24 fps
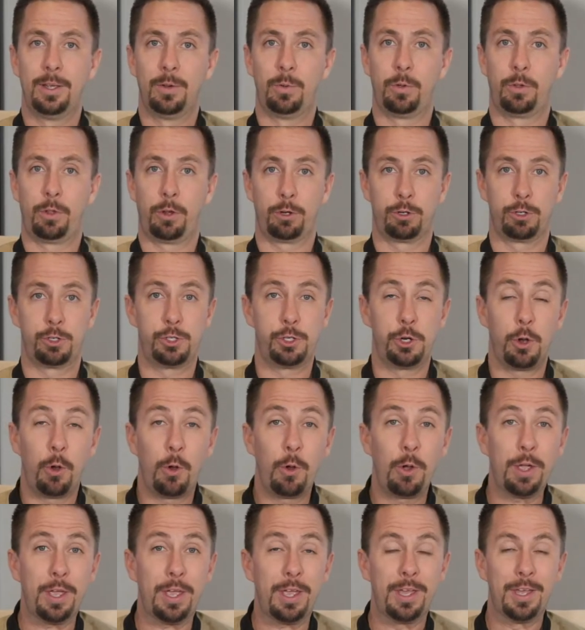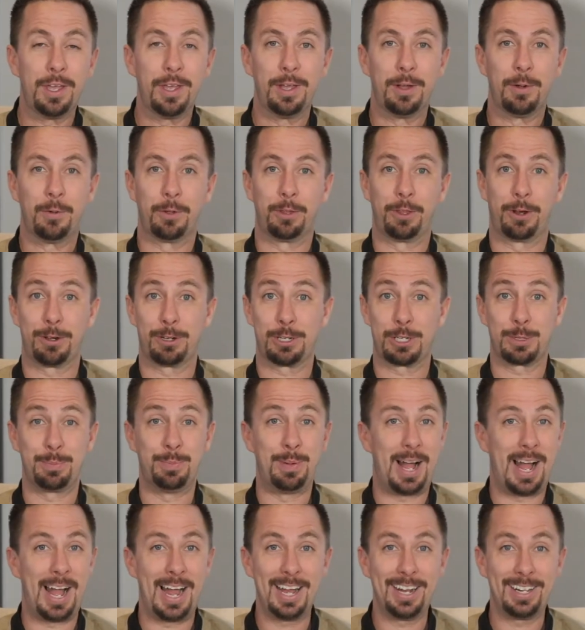with our joy, with our
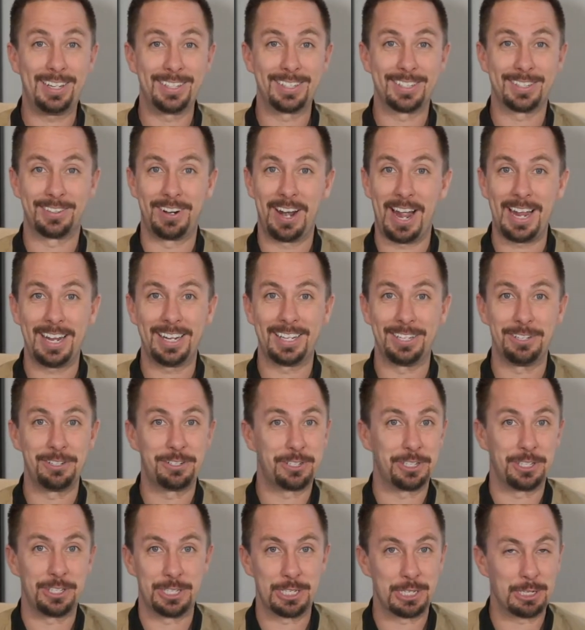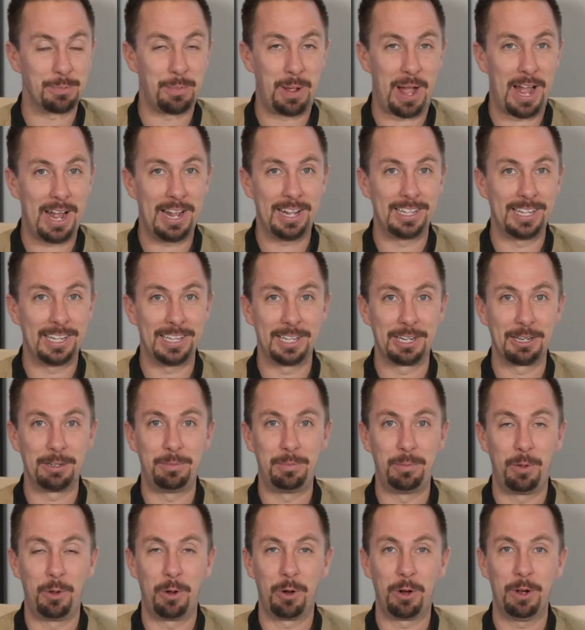smiles, right? You should smile a little
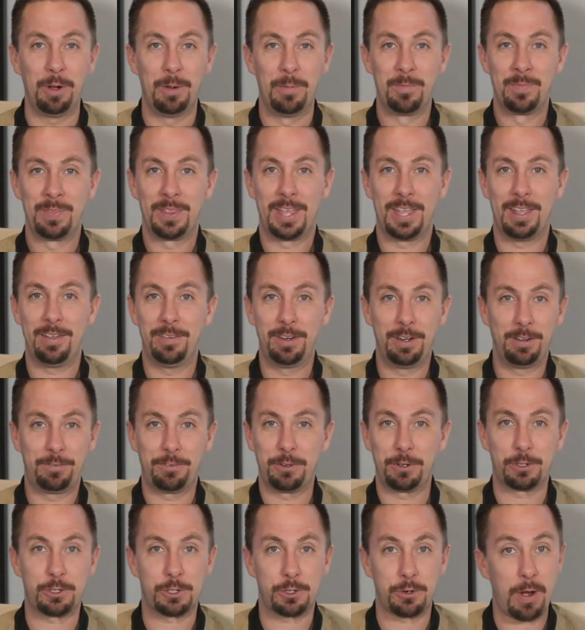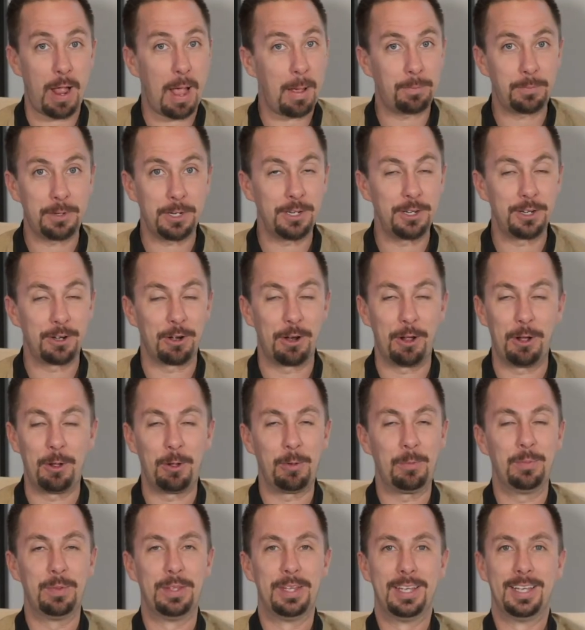more, even if you're trapped in your
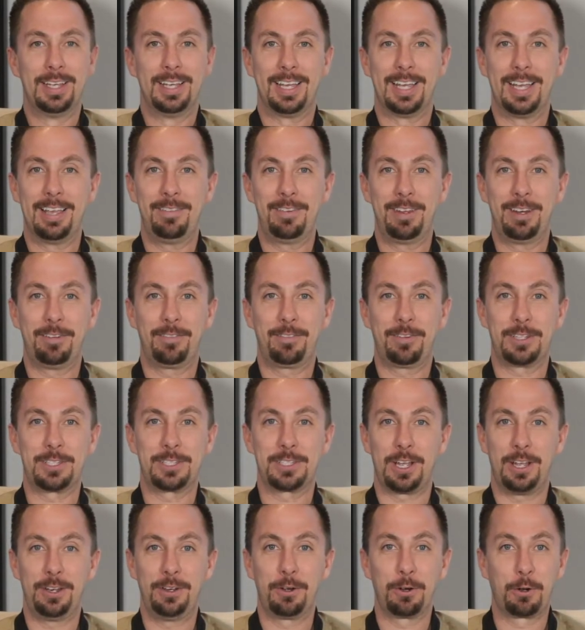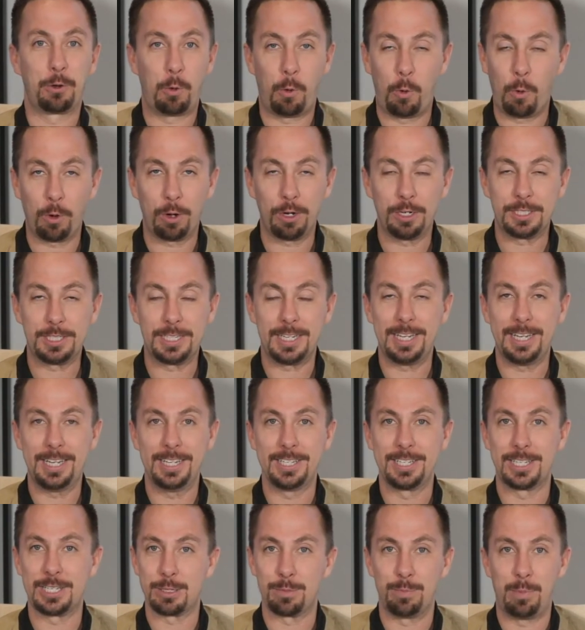home, even if it's under
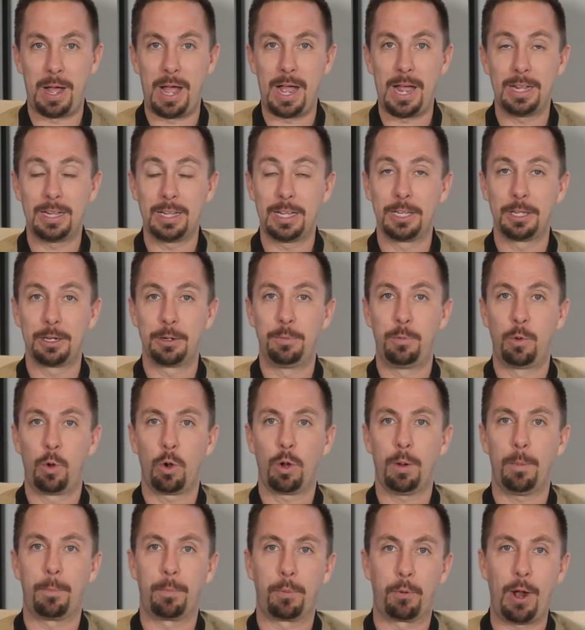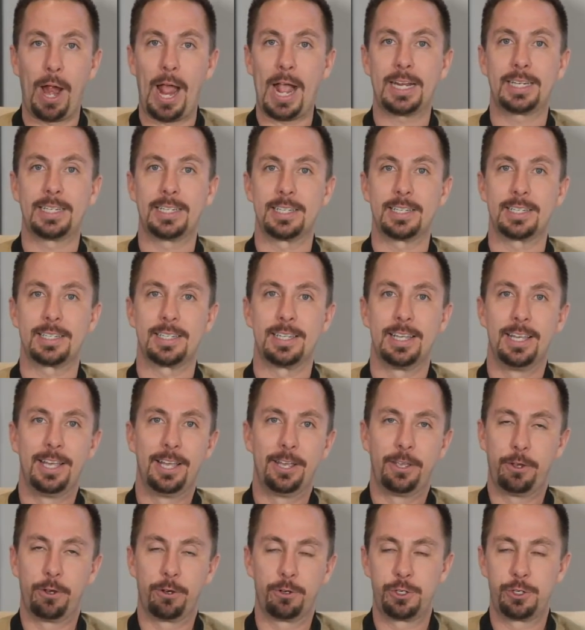quarantine, smile a little more and practice your